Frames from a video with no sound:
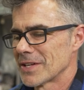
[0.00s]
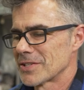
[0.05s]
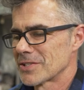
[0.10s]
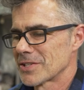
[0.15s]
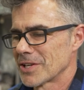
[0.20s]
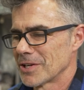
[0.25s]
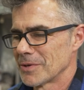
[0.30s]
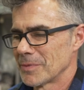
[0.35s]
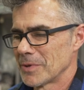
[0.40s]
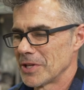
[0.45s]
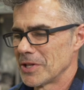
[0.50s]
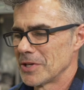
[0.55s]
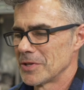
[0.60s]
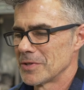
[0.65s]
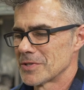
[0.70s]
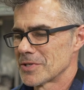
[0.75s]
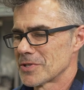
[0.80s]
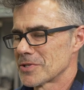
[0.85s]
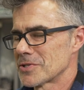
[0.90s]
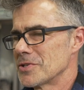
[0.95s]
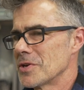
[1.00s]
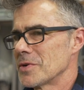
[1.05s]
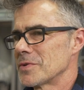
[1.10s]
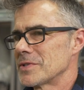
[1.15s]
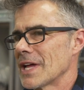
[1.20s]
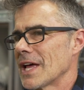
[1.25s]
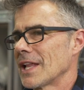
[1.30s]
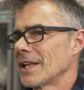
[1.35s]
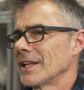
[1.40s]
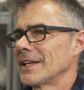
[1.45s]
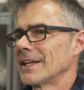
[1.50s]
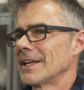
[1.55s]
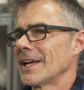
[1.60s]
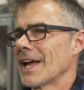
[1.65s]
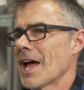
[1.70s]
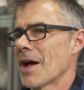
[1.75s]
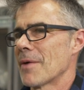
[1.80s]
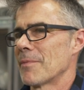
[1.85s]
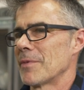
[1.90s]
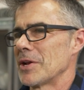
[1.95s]
it's going to be huge. There's no telling
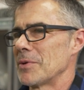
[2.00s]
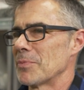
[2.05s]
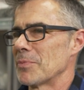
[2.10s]
how many